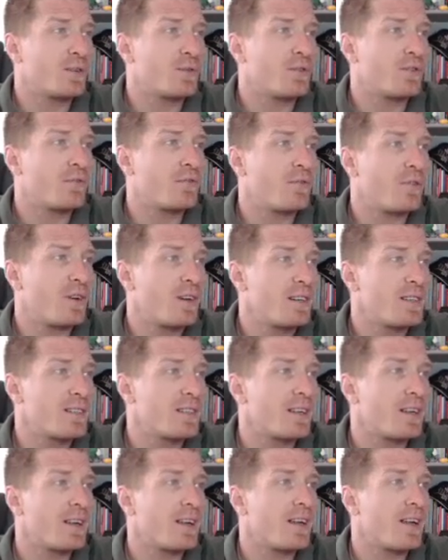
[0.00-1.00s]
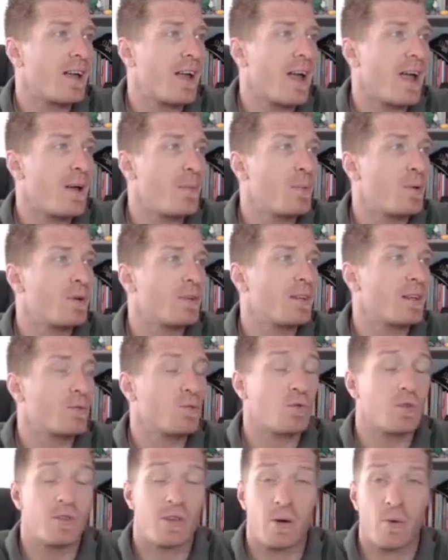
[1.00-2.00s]
So the first app
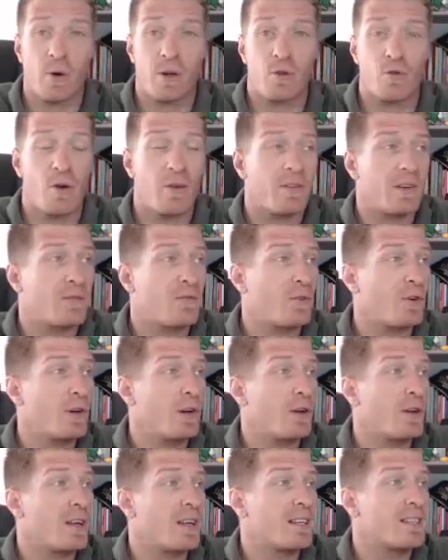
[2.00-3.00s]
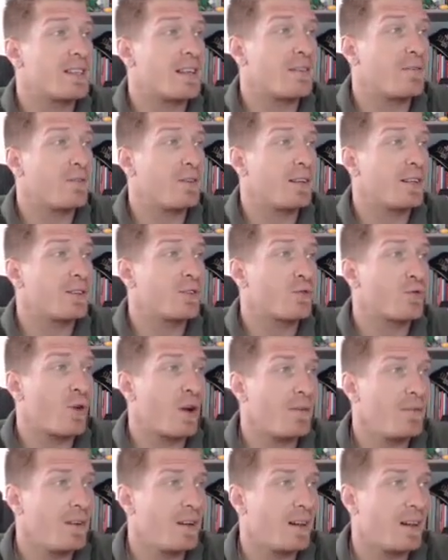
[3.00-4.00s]
that will generate traffic for you is Affiliate
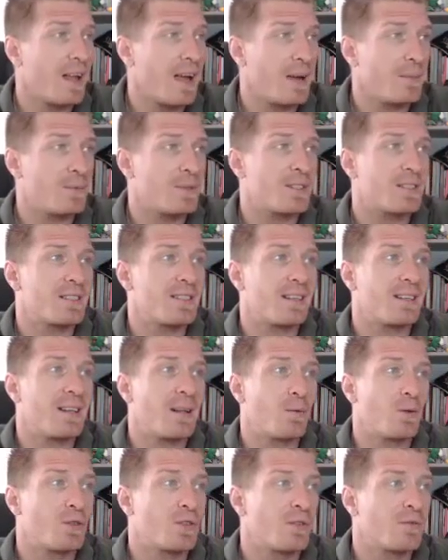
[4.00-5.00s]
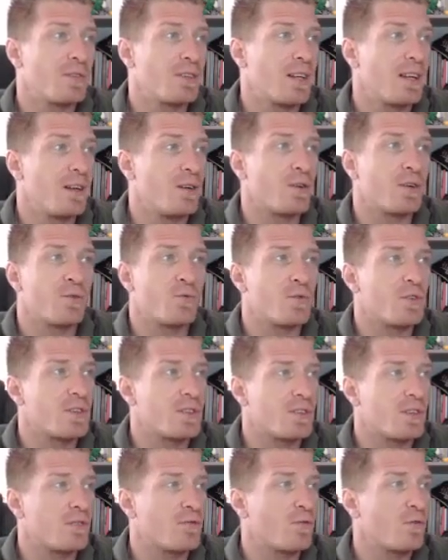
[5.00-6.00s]
Traffic Lab. This is a W's of the day. You can
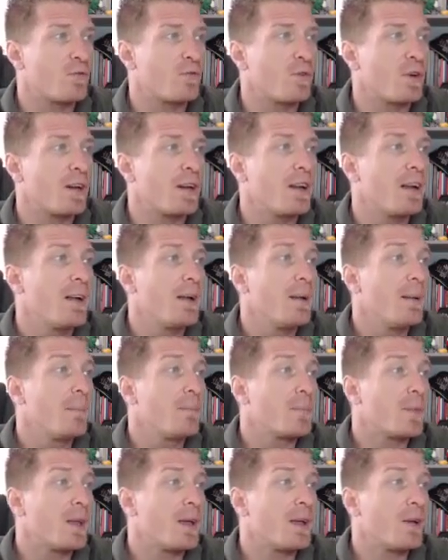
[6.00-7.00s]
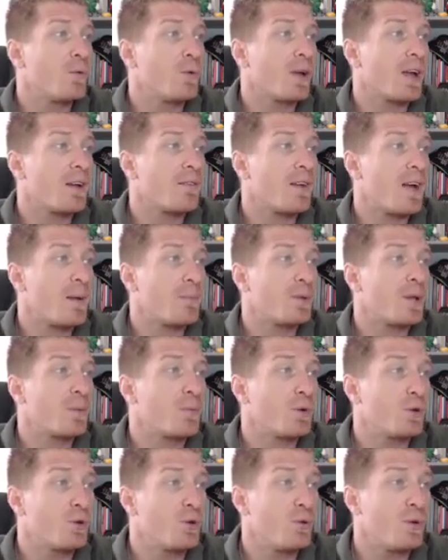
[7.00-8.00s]
register for free. We have app
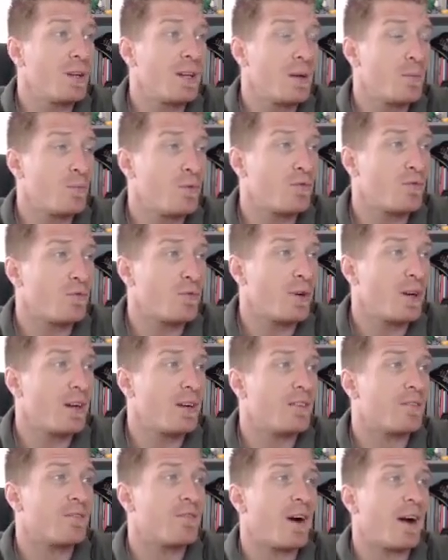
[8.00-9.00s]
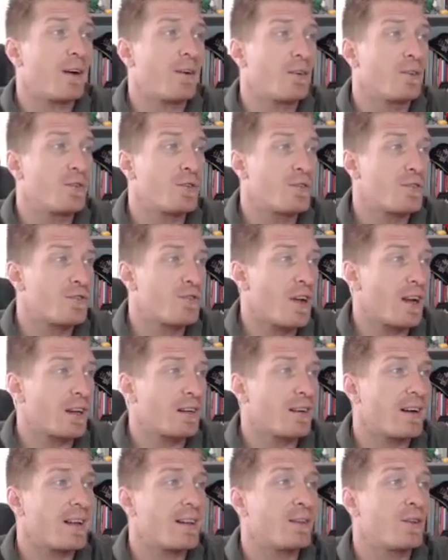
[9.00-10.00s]
number 2 and number 3, Viral
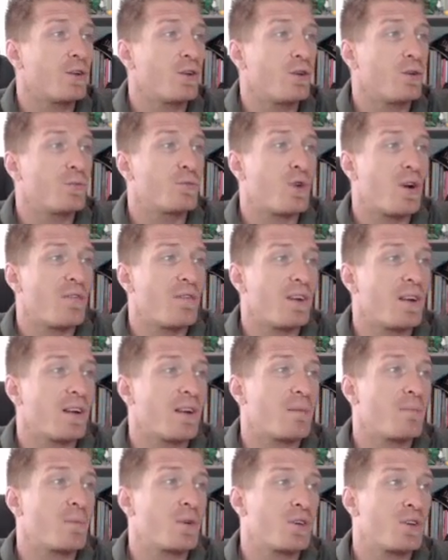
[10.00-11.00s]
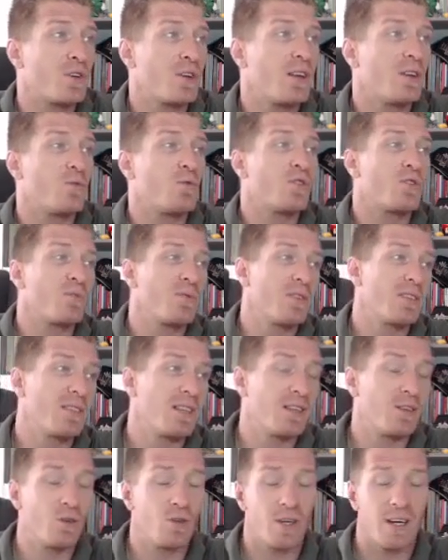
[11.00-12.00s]
Newsjacker and Tube Traffic Machine, which means
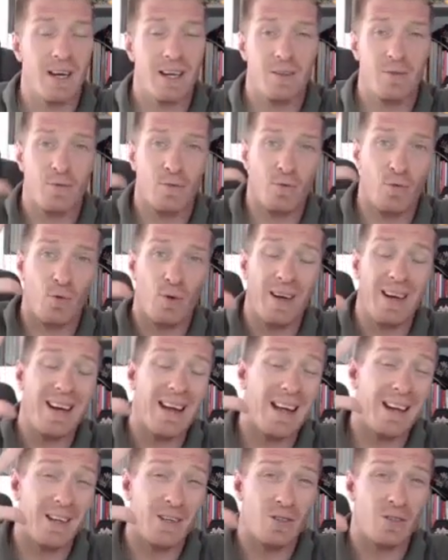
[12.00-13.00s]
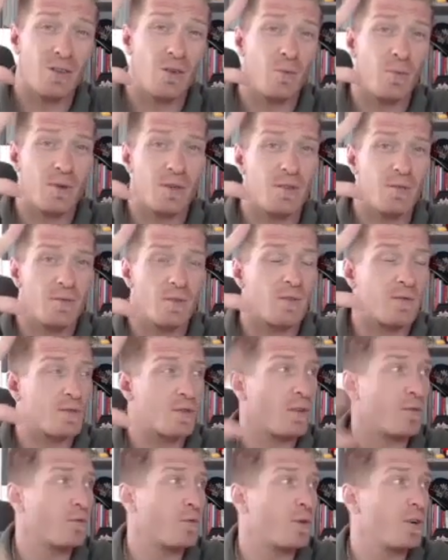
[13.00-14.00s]
that you're going to get 3 additional pieces of
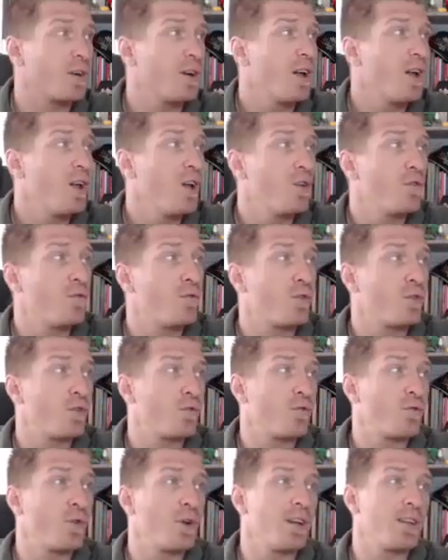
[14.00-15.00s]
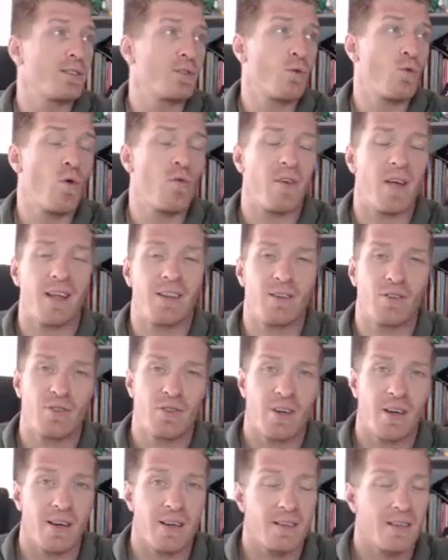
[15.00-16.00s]
software for free. So with
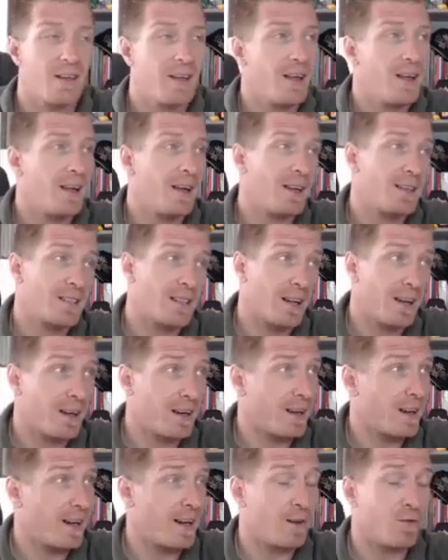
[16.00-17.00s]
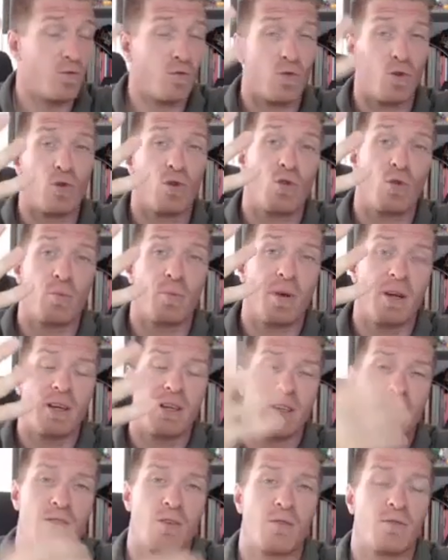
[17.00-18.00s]
Energize, it's like getting 4
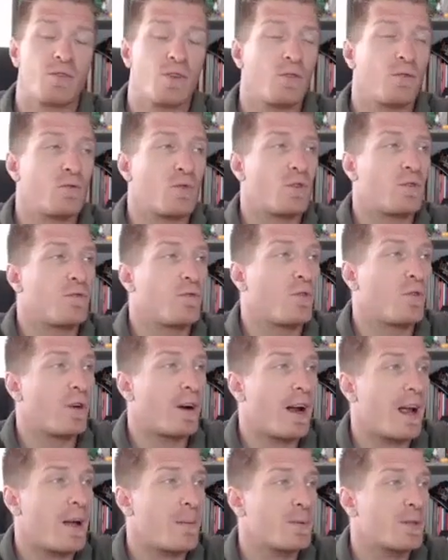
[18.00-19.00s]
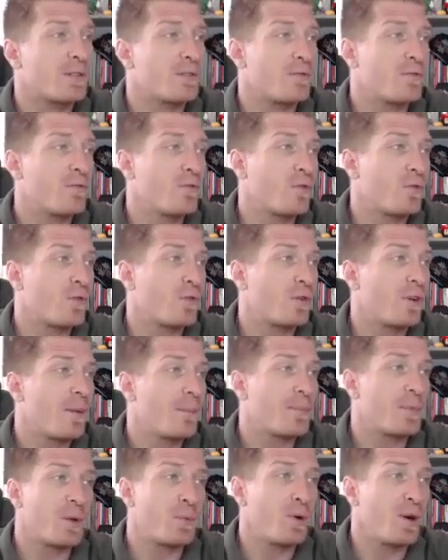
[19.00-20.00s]
pieces of software, 4 apps for
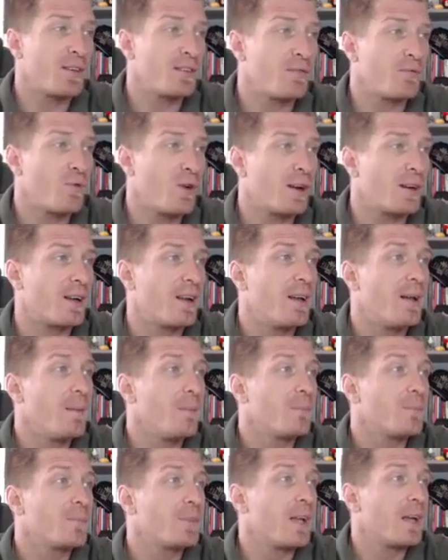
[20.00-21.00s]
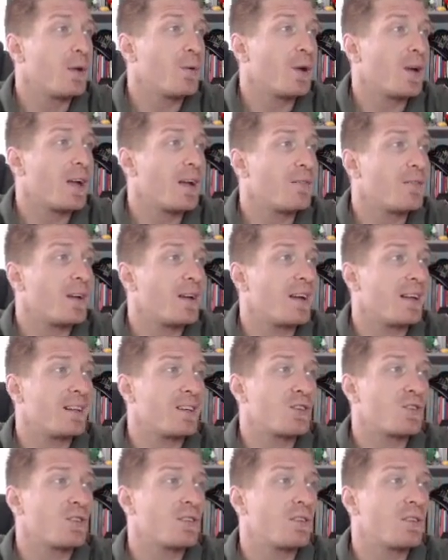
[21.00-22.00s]
the price of 1. Then we have
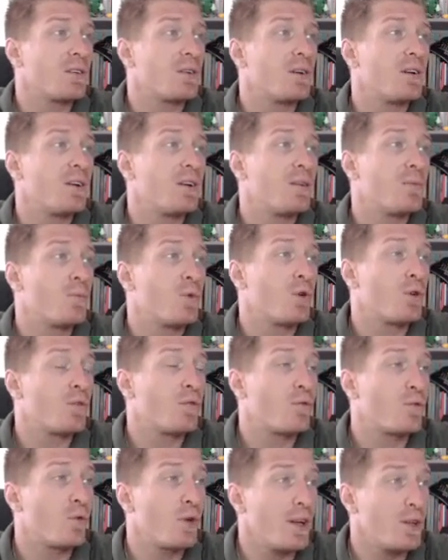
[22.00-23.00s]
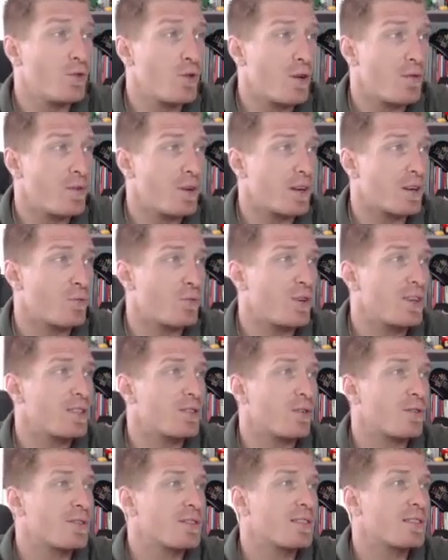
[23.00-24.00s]
additional more free traffic
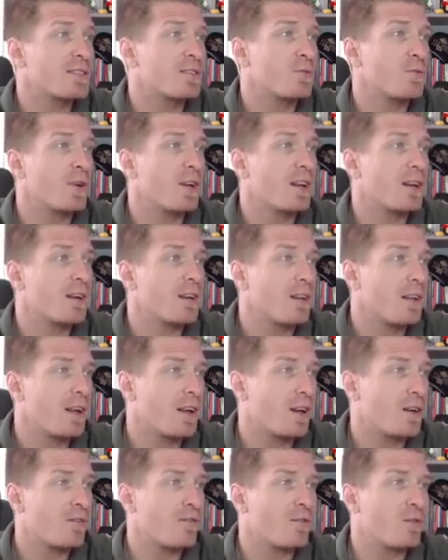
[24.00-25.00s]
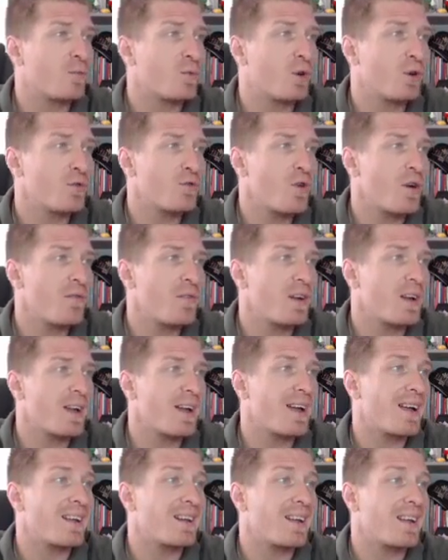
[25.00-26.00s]
resources. So we can click here for more traffic
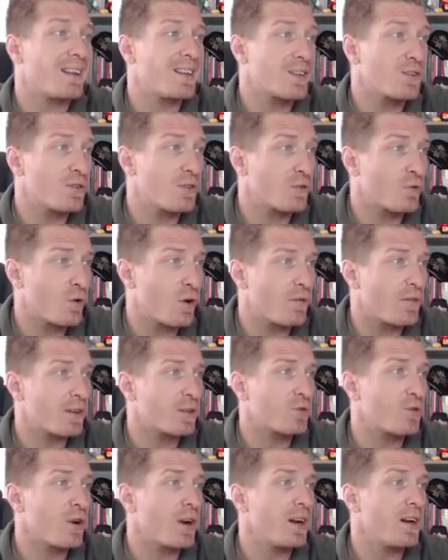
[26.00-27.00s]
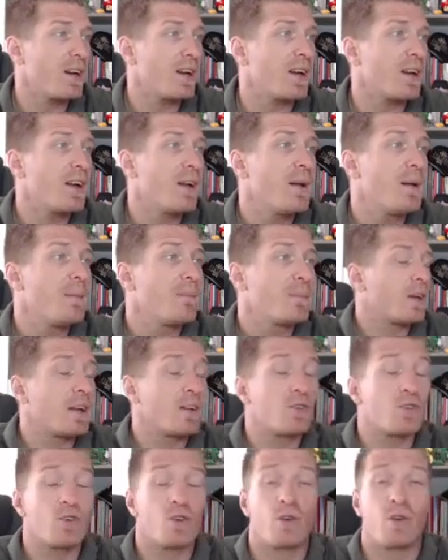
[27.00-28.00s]
and additional traffic training. You
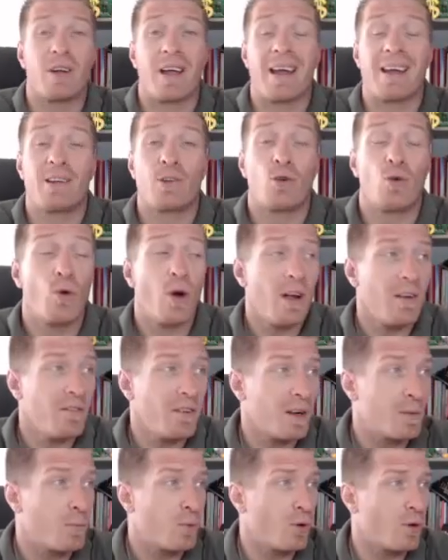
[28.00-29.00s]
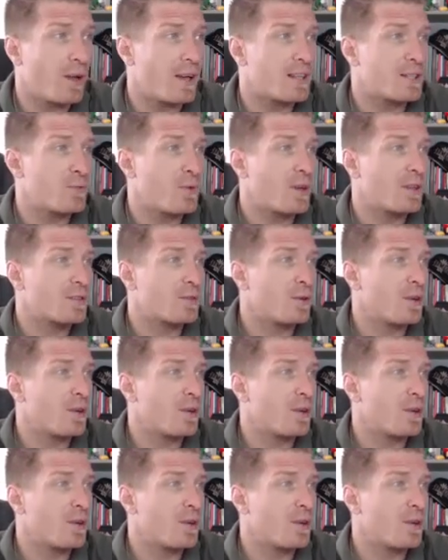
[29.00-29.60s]
can join a traffic pool as well.